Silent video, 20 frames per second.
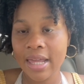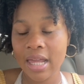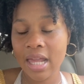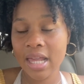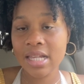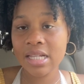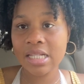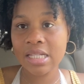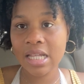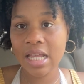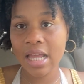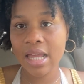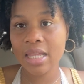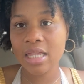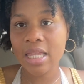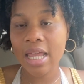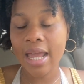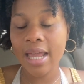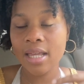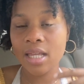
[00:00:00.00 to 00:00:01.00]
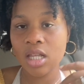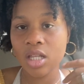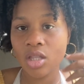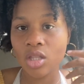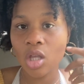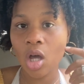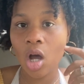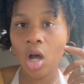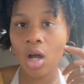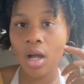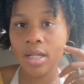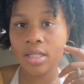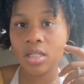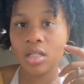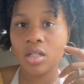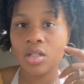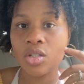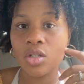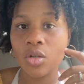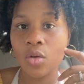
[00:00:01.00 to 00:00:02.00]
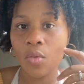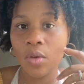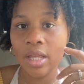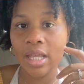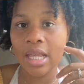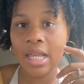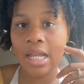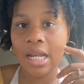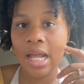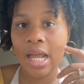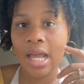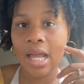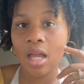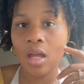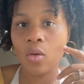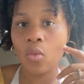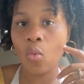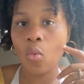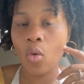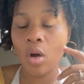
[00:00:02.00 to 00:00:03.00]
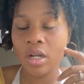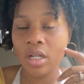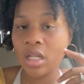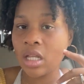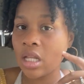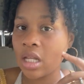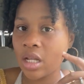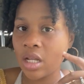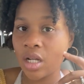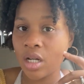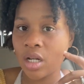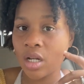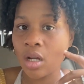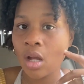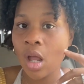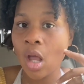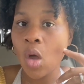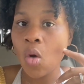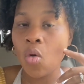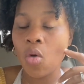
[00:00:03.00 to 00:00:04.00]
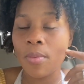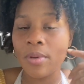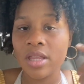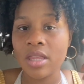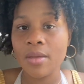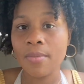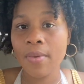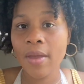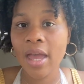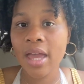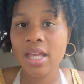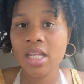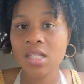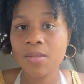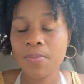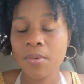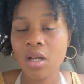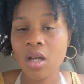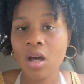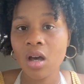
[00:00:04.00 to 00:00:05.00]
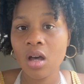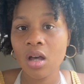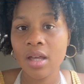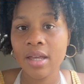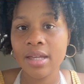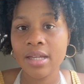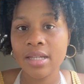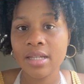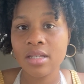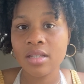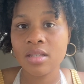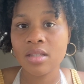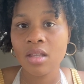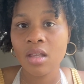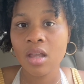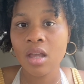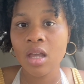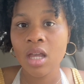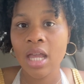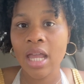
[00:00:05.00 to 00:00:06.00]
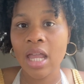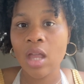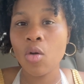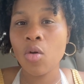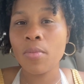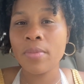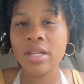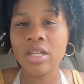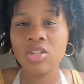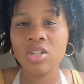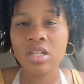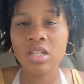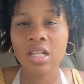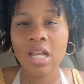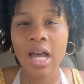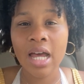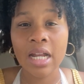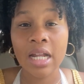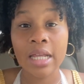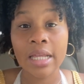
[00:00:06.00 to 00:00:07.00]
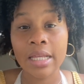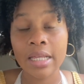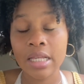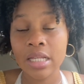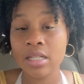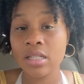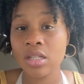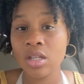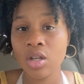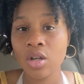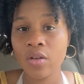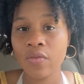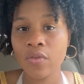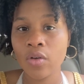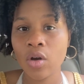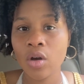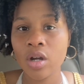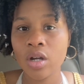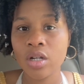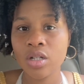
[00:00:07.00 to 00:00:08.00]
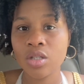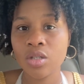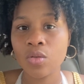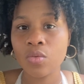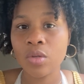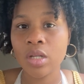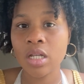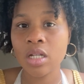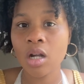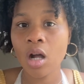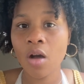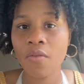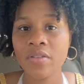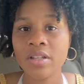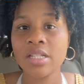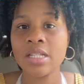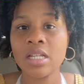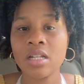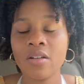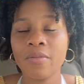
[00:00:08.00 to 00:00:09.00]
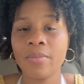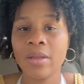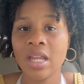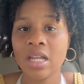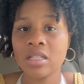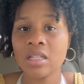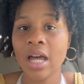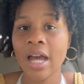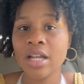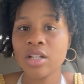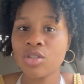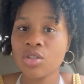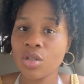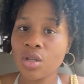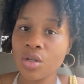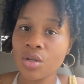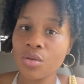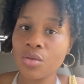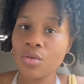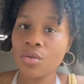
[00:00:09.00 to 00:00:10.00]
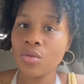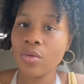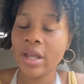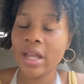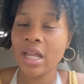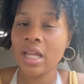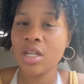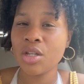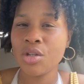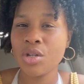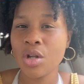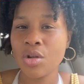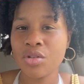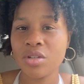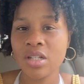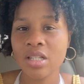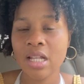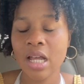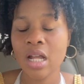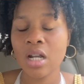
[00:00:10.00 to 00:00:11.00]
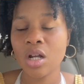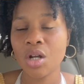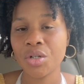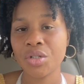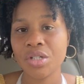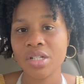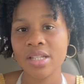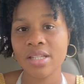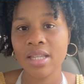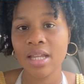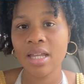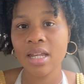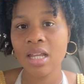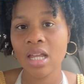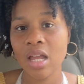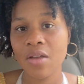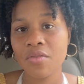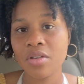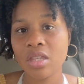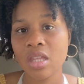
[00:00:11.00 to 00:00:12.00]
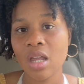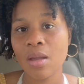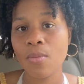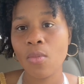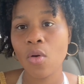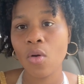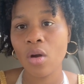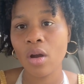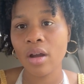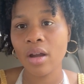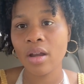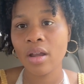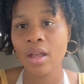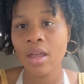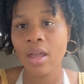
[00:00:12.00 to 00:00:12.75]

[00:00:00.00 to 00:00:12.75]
He said that he thought doing it at 1 year would be the best because it would be just kind of easier for her to get off instead of being like 2 and just kind of understanding everything more.